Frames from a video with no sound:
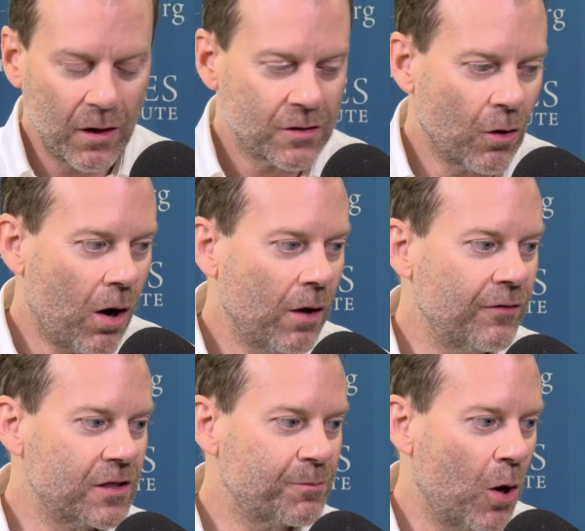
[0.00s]
So all of
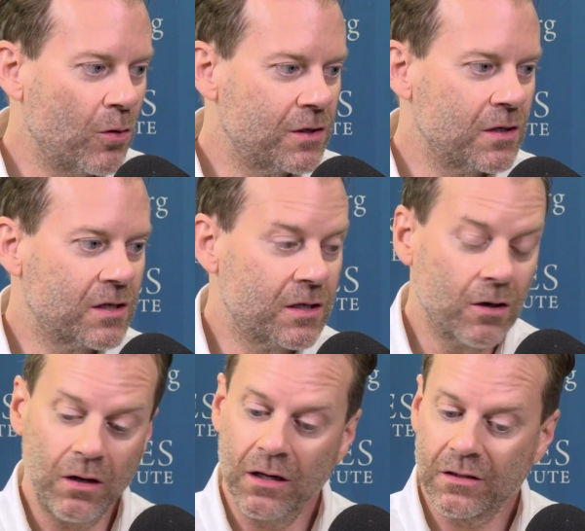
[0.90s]
this poses
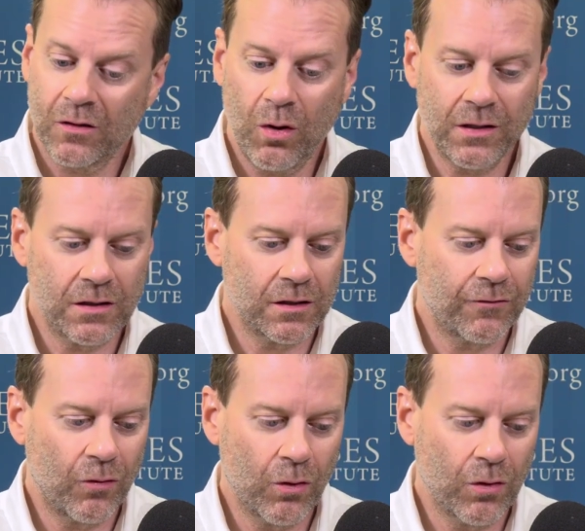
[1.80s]
serious questions
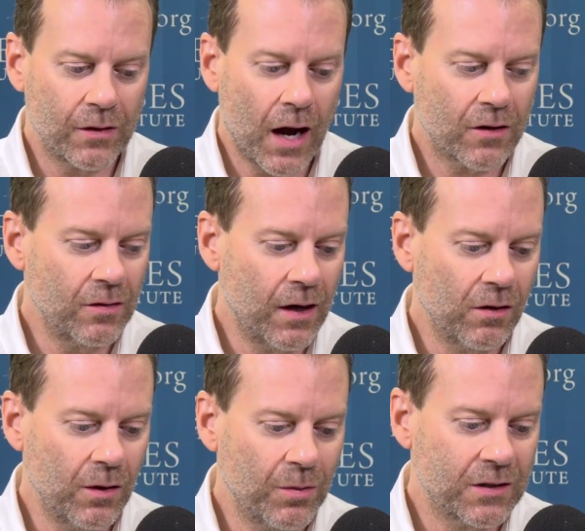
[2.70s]
for doctrinaire
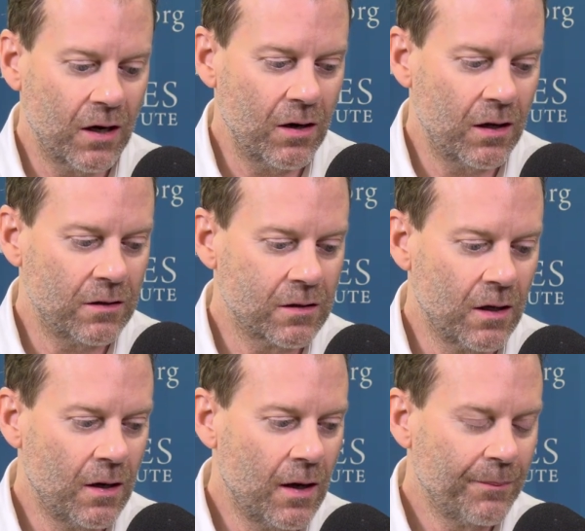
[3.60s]
libertarians,
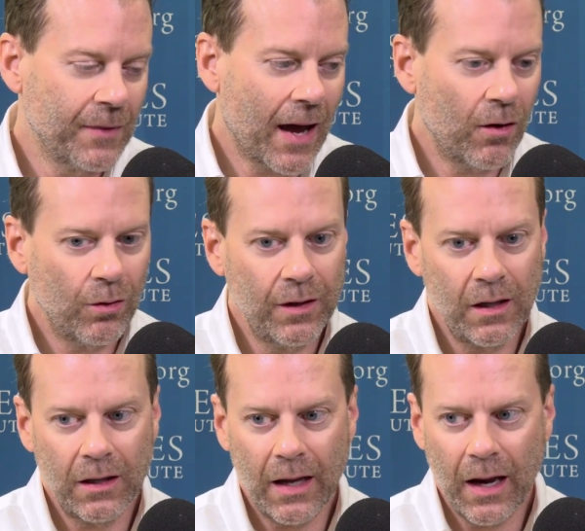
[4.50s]
not only
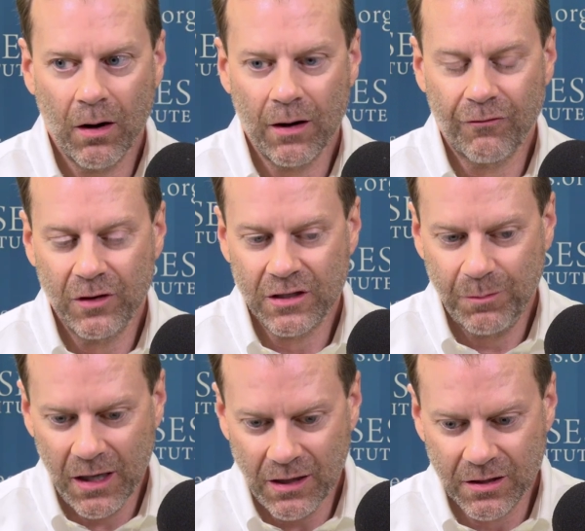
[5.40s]
in the area of free
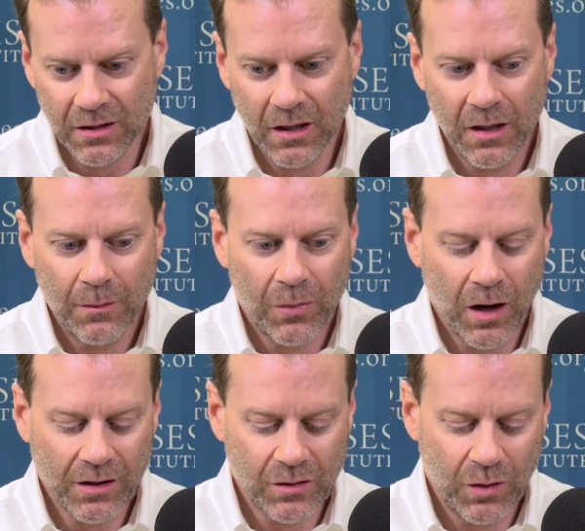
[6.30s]
speech, but
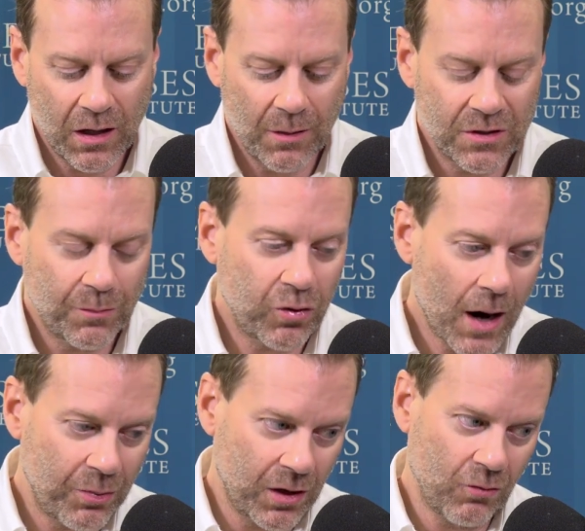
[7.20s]
also when it comes to
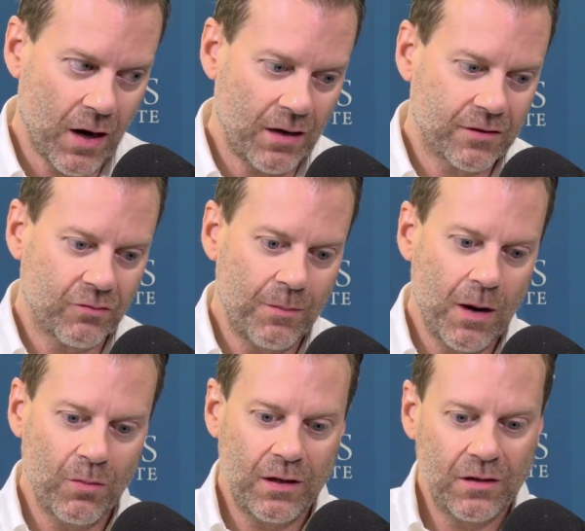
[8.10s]
property rights.
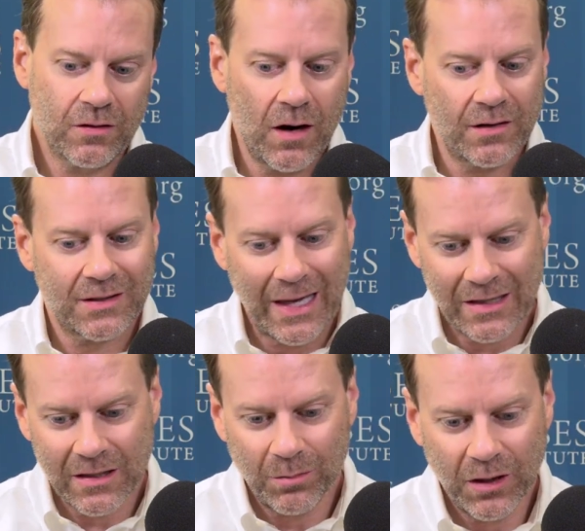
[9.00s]
Remember, these are
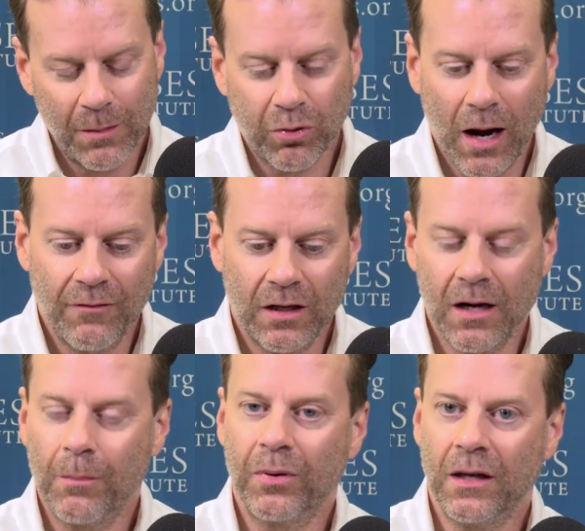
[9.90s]
ostensibly private
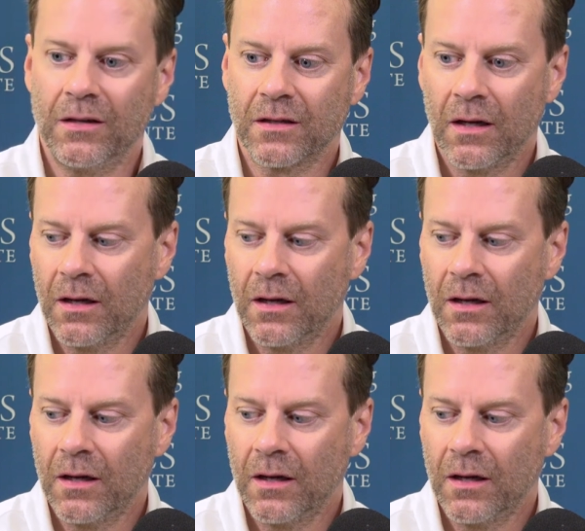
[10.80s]
companies